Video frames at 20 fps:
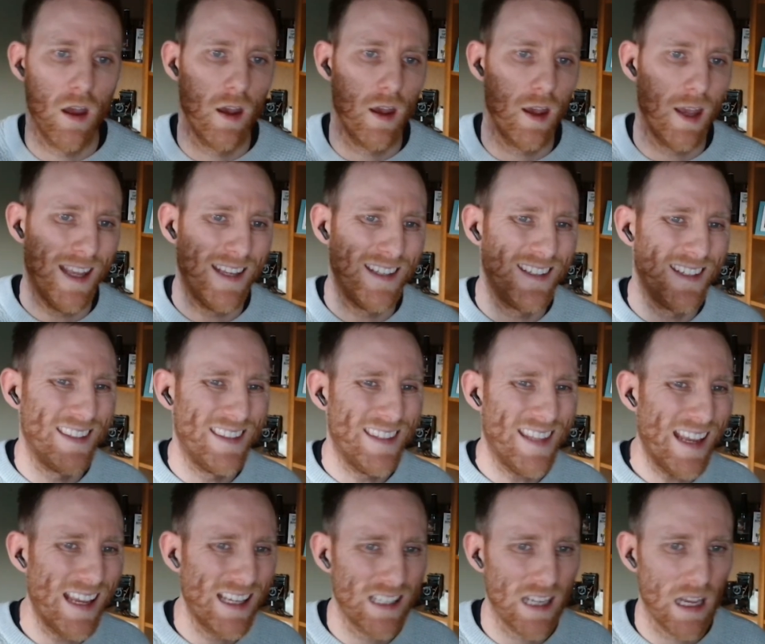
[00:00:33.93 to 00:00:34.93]
In
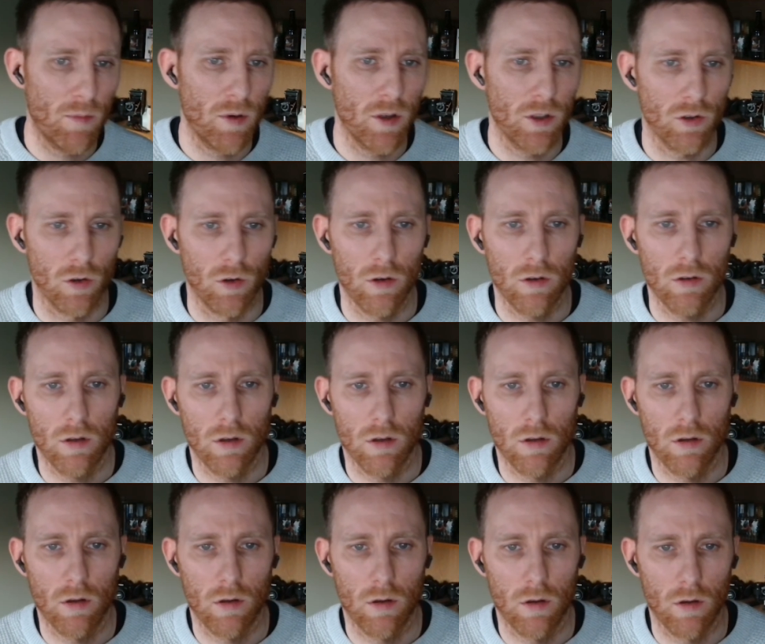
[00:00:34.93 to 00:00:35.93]
today's episode,
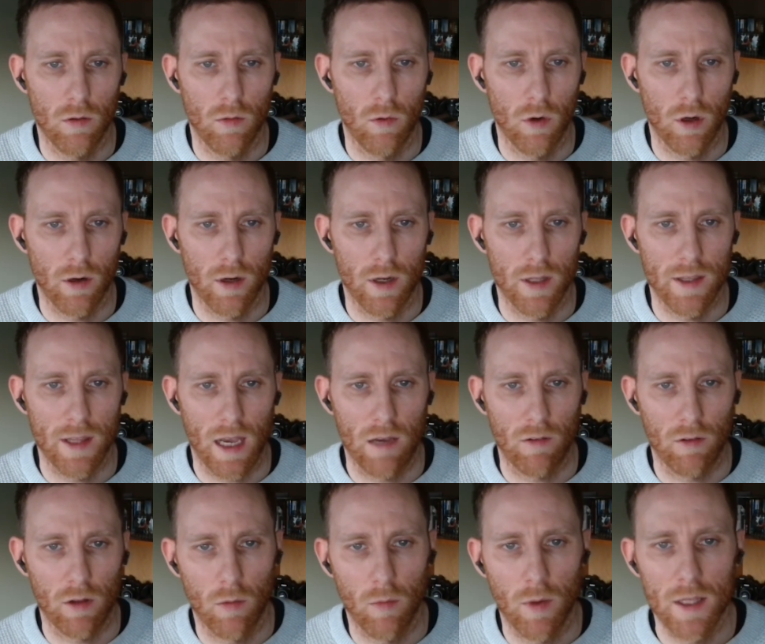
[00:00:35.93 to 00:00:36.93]
we're going to dive a
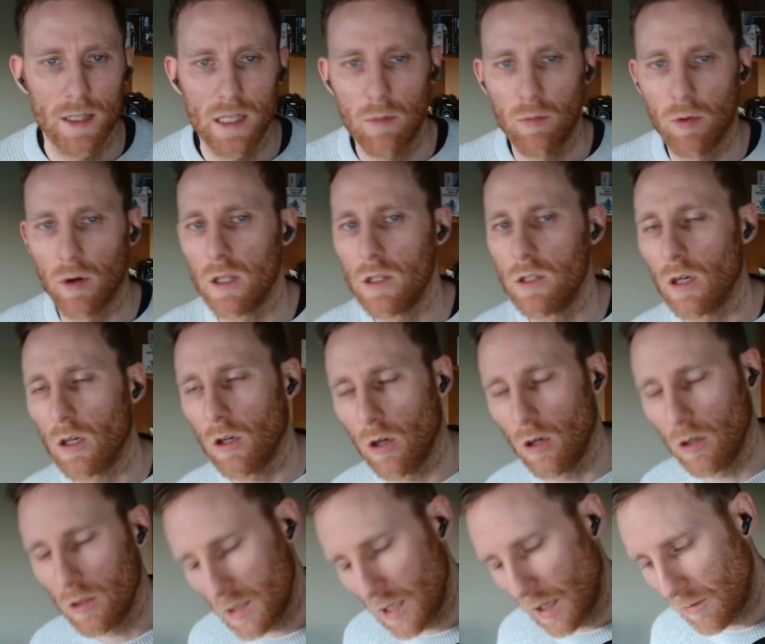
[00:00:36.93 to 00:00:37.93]
little bit deeper into a
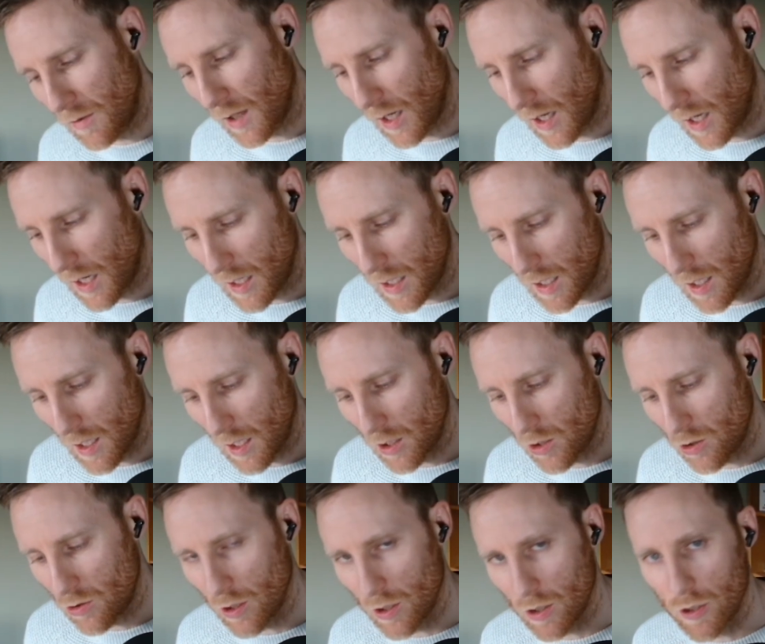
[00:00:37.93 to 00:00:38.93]
concept that I
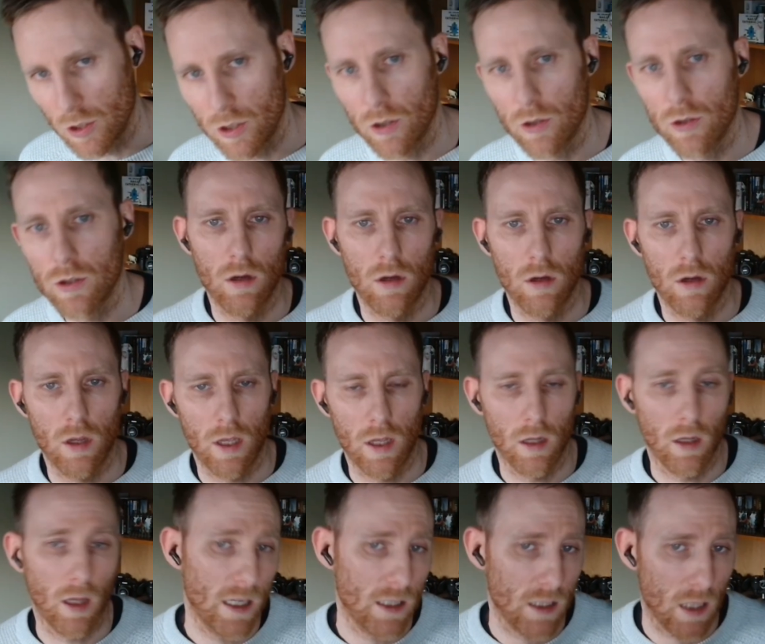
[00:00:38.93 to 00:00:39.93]
introduced
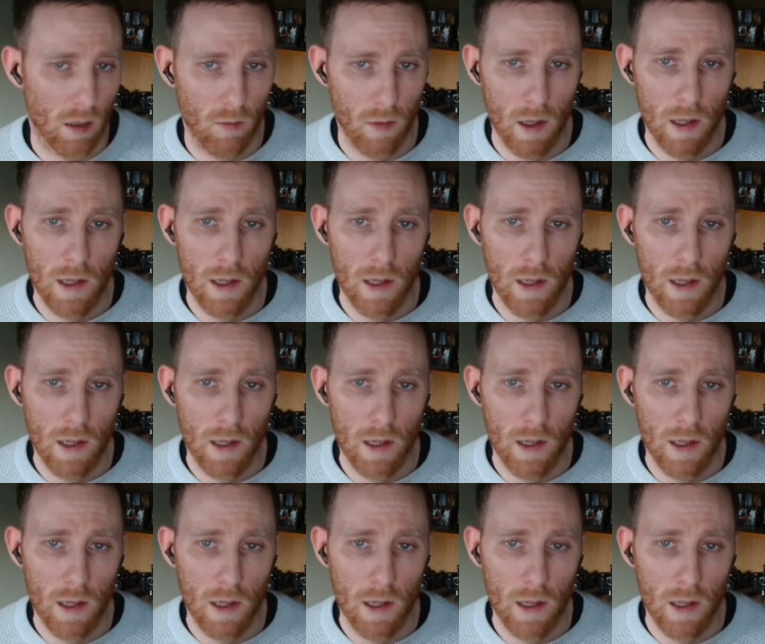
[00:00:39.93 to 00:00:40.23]
last time.